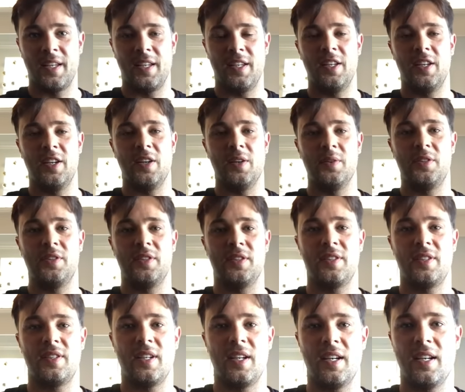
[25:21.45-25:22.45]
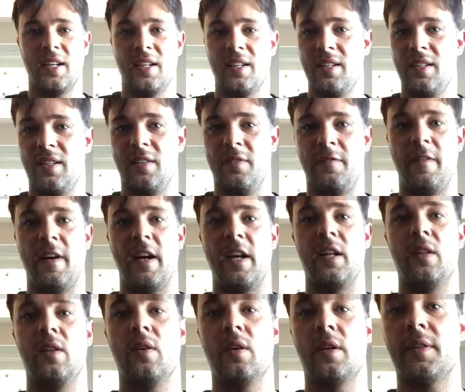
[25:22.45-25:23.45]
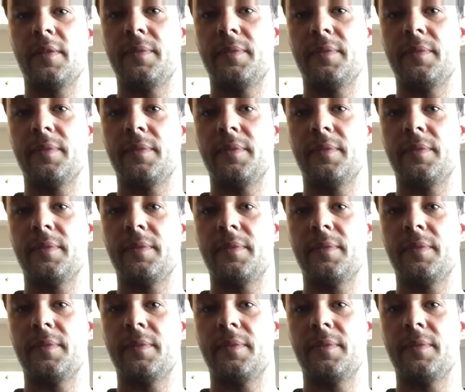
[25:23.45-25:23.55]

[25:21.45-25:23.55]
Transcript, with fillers: you know, just uh, find a look.